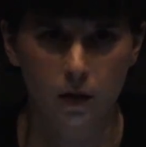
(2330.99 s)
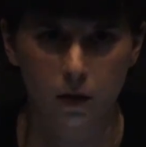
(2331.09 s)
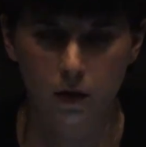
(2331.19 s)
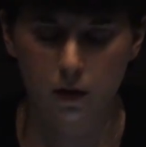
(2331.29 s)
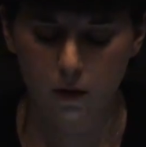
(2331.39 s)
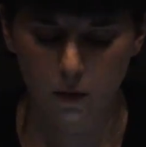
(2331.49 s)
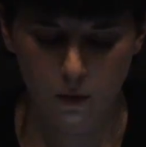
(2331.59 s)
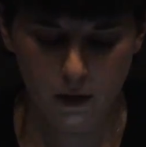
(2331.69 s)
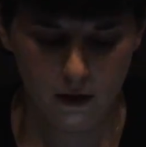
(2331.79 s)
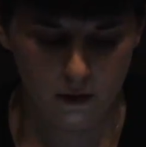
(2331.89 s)
on the
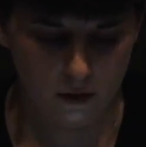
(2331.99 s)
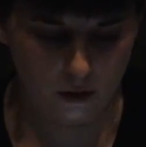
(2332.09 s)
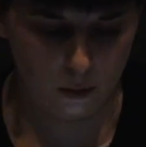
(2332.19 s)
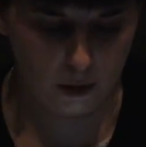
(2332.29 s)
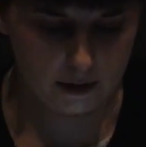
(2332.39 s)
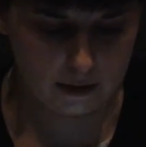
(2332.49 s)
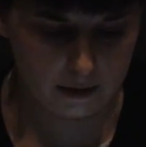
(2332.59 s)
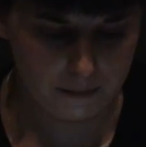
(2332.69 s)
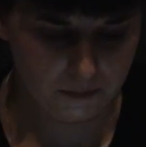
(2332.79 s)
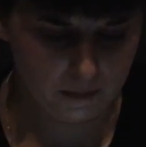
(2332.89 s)
week of the Brexit.